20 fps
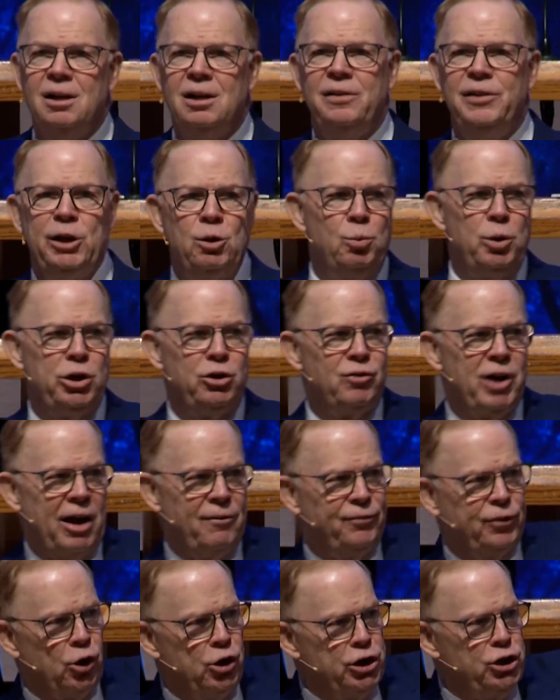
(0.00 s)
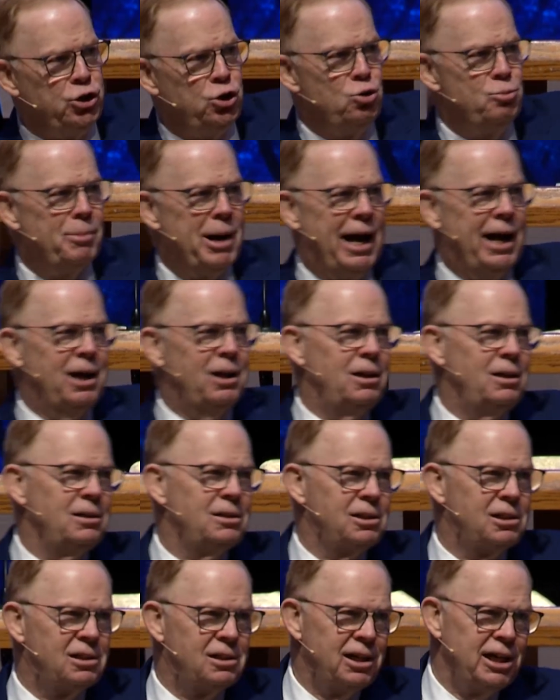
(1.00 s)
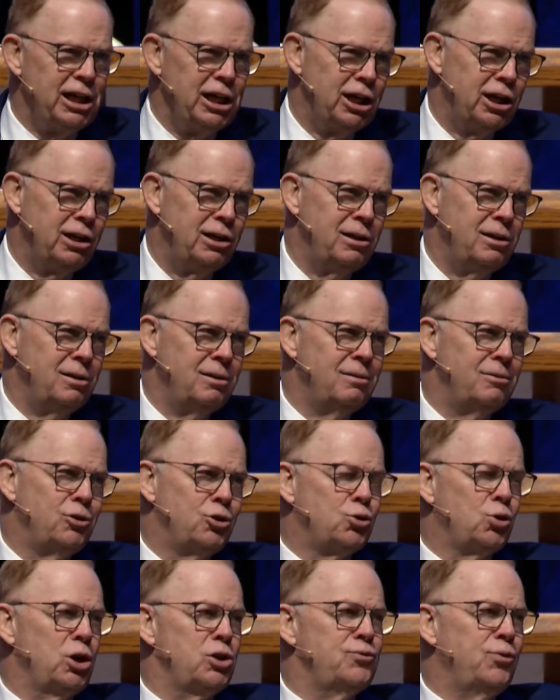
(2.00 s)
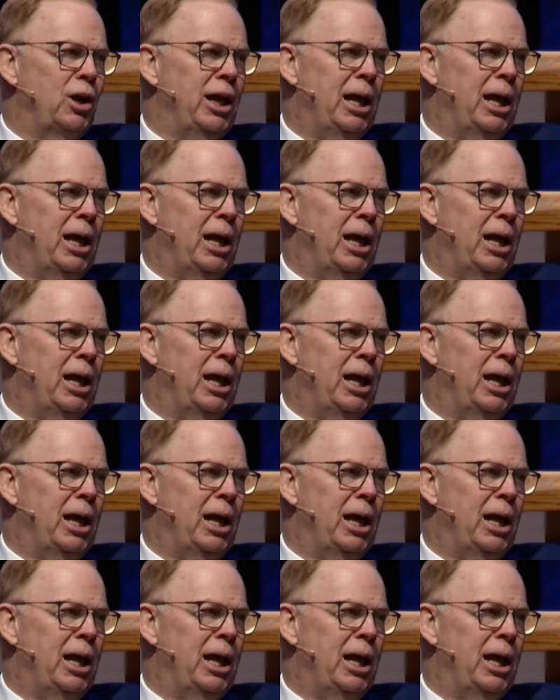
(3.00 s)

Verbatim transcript: Then we'd drive 32 miles in to Trussville,